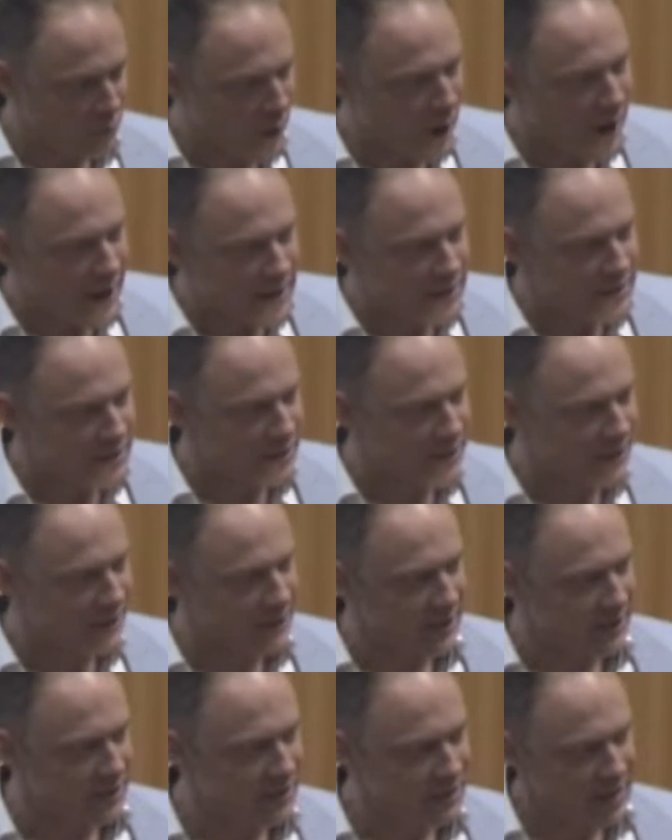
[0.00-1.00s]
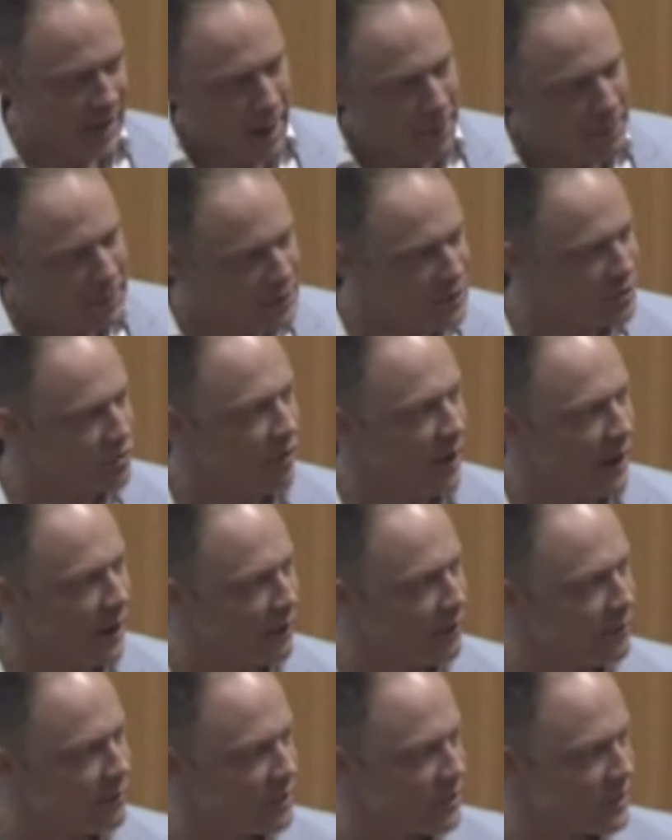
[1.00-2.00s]
Why is it that this habit
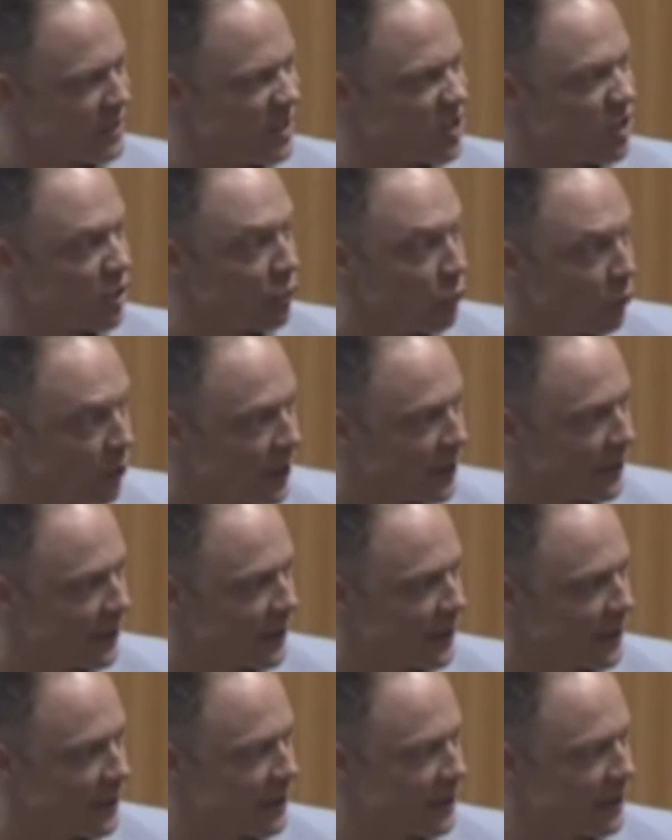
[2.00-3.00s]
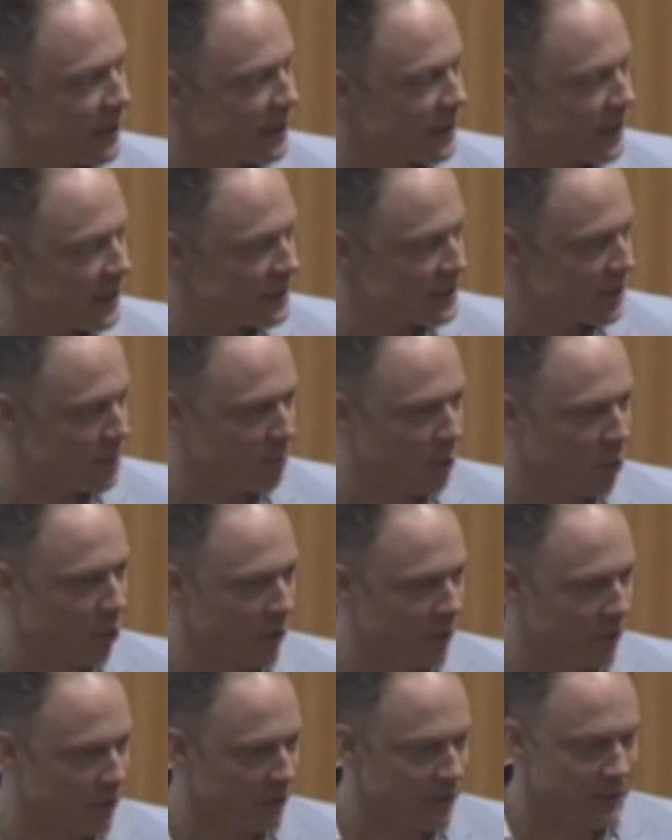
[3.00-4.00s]
strength distinction really is
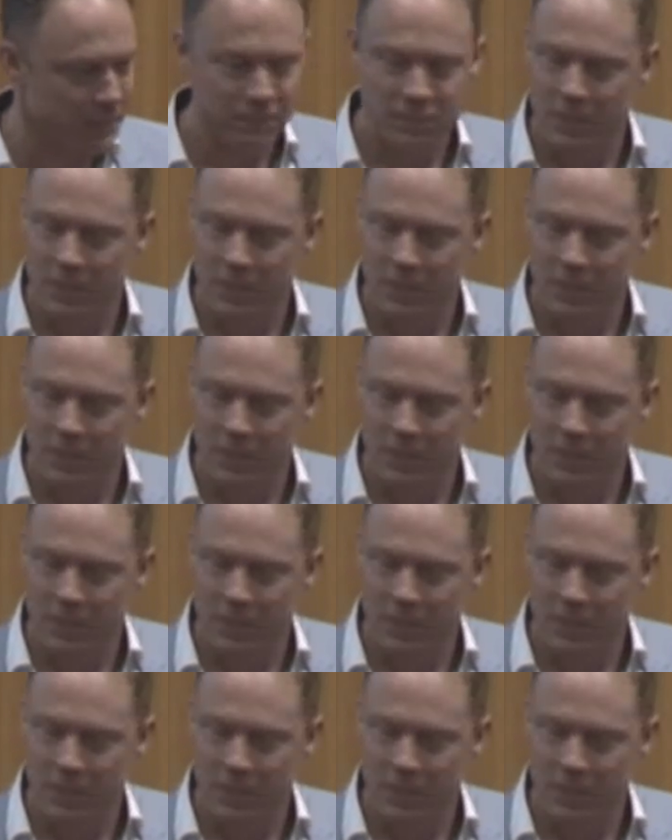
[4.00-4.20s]
important?